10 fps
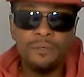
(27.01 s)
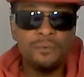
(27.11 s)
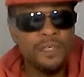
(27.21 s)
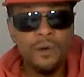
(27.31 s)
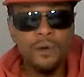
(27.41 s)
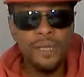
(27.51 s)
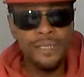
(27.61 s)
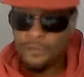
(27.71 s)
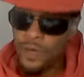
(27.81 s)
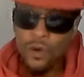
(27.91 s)
We know it.
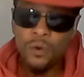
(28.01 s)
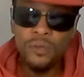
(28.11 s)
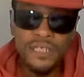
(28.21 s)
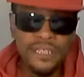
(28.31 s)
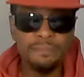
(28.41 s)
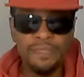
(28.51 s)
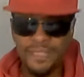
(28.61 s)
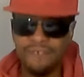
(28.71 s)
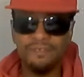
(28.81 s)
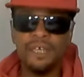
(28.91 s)
The whole December
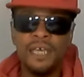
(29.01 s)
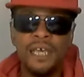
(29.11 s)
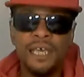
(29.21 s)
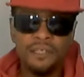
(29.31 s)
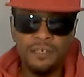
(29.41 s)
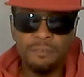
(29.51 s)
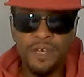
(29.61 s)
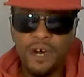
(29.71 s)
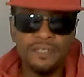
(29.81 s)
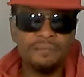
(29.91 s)
seventh is going to be
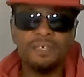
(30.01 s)
awesome.